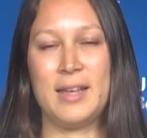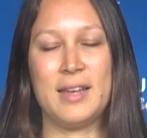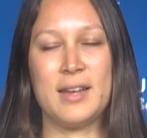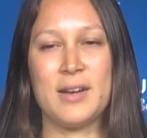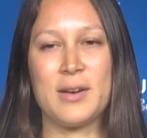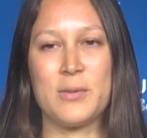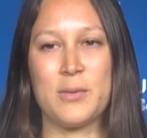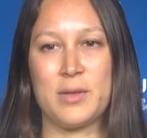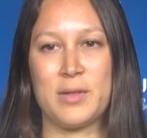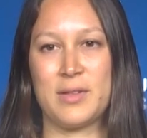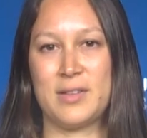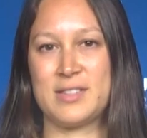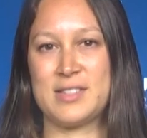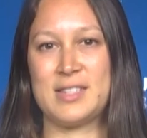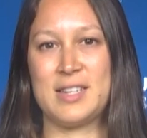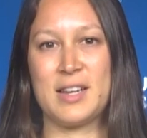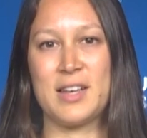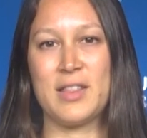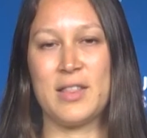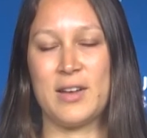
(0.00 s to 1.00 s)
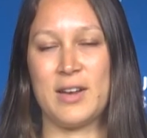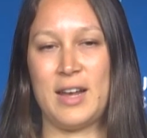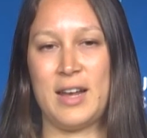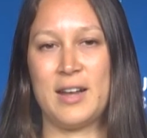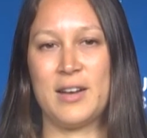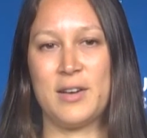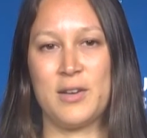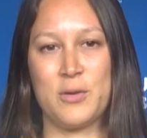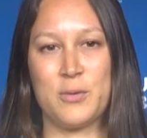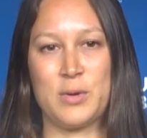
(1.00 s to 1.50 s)
here with a stick in their
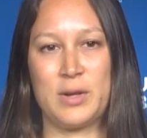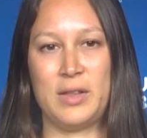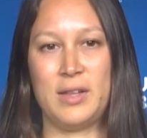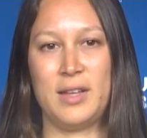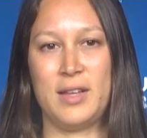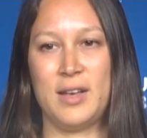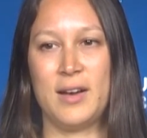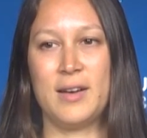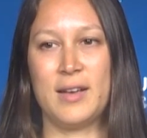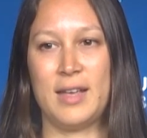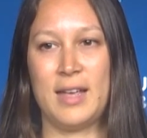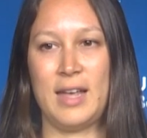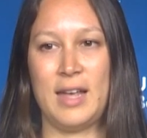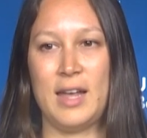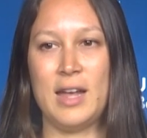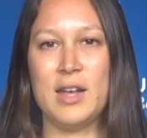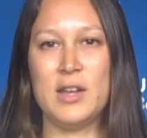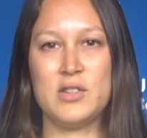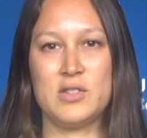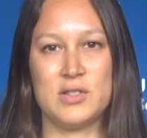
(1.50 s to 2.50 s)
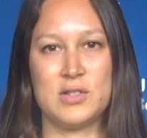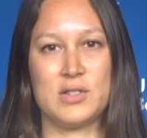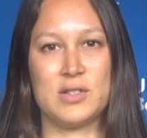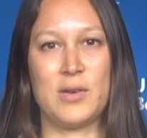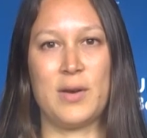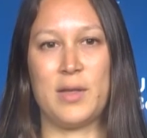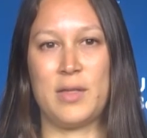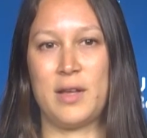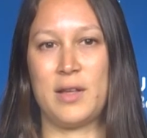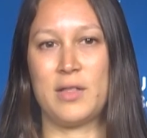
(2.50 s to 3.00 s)
hand at a really young age, and
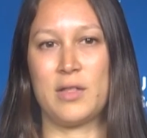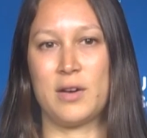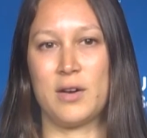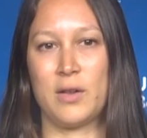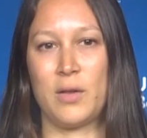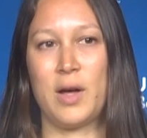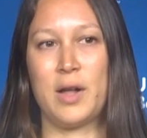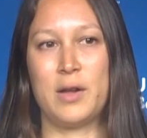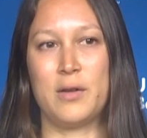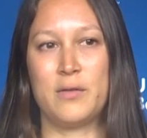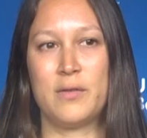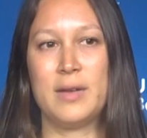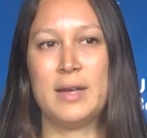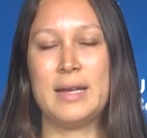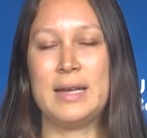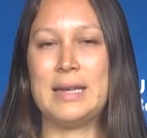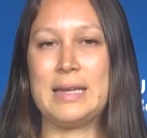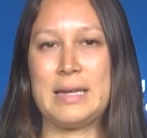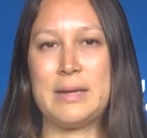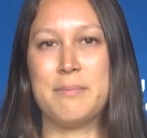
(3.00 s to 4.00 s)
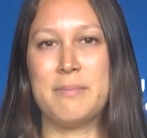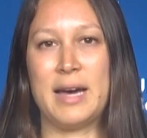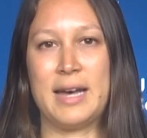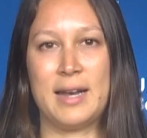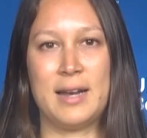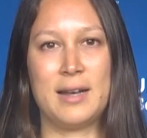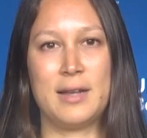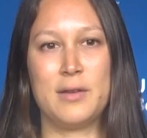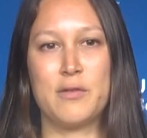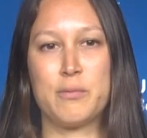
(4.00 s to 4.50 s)
so I think there are a lot of
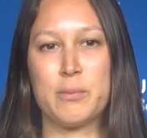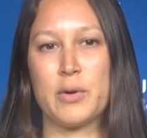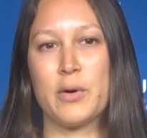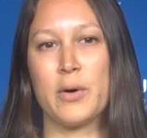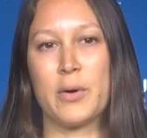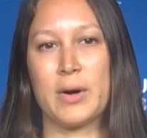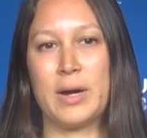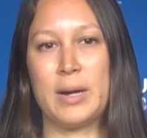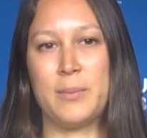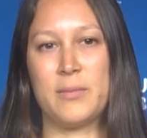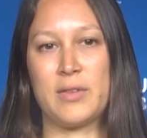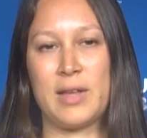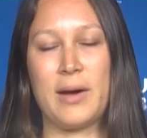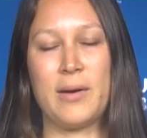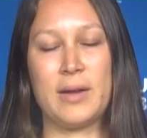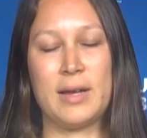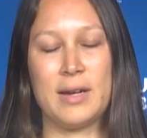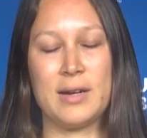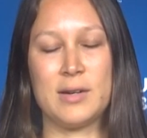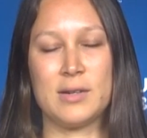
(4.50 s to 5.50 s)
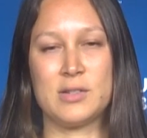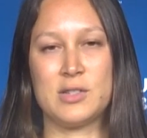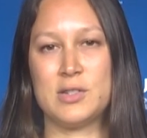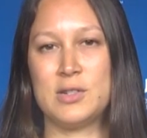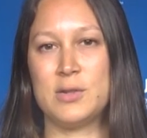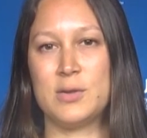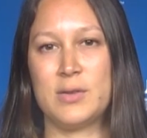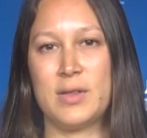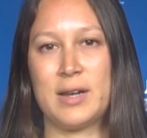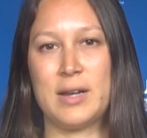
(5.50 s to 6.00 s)
competitive programs out here
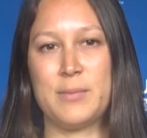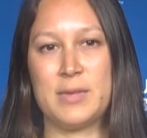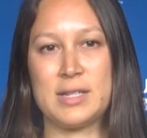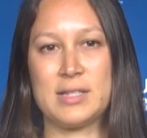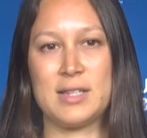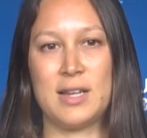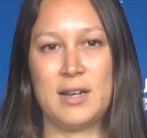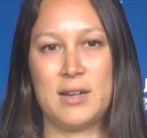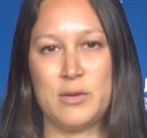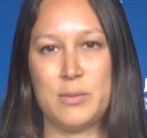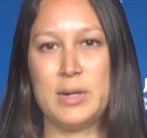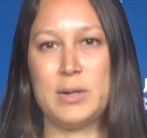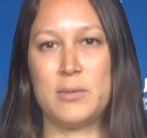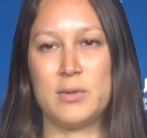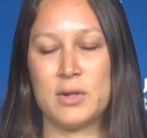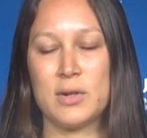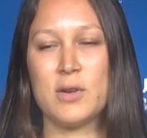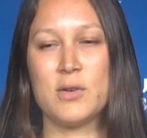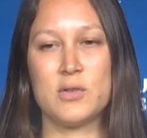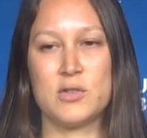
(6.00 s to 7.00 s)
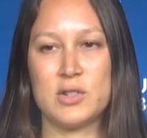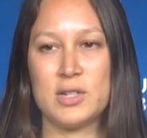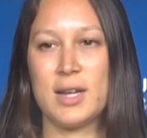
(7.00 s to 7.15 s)
too that I'm excited to be able to coach